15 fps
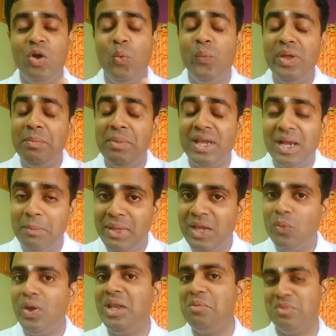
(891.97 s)
we become
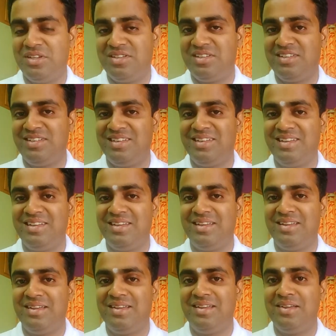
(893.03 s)
equanimous.
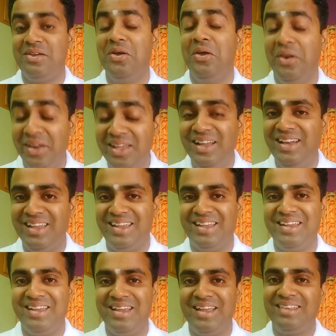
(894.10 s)
Really?
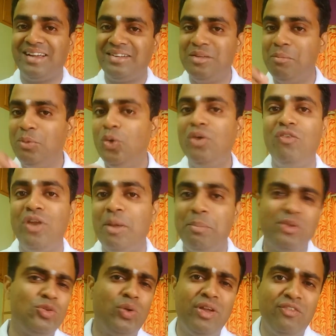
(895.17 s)
That's a beautiful
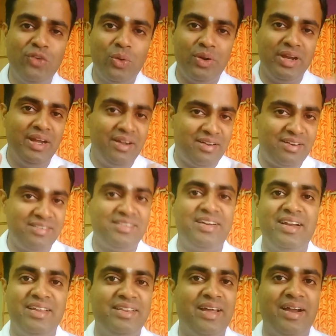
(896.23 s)
episode. If you're
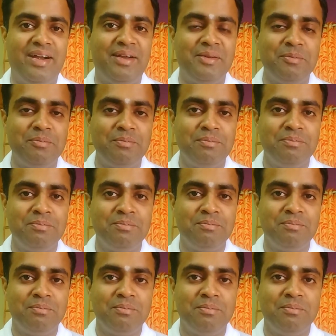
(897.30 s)
interested in that,
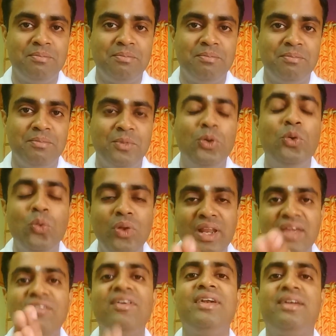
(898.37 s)
do
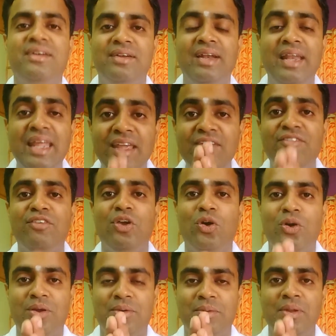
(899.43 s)
leave it, leave
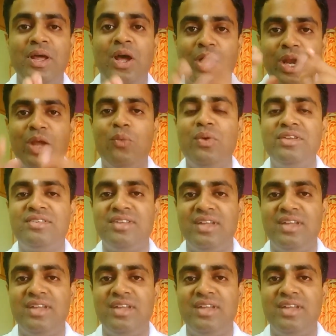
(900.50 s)
your request